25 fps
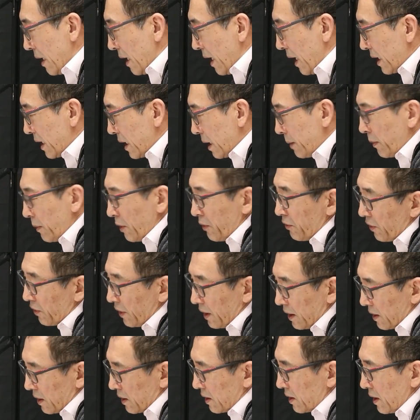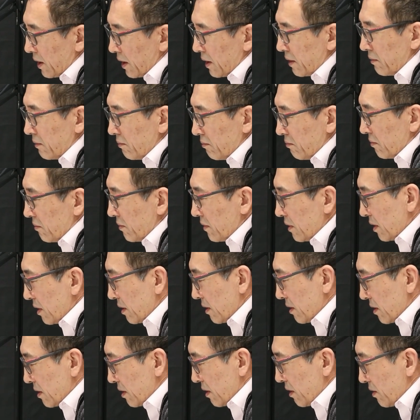A number of things
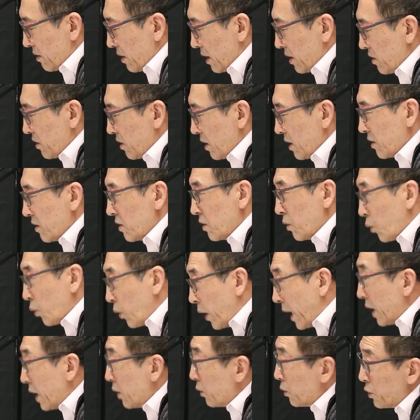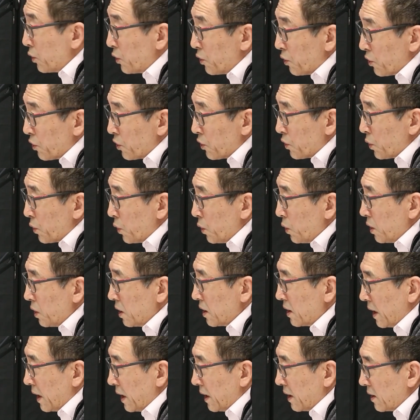such as where would you store the
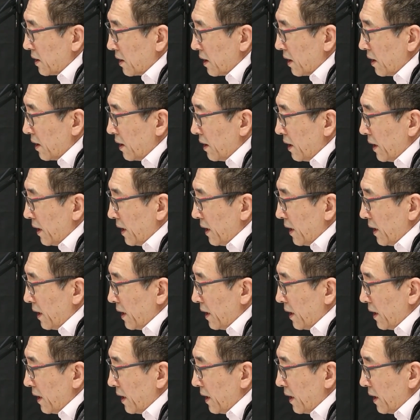data?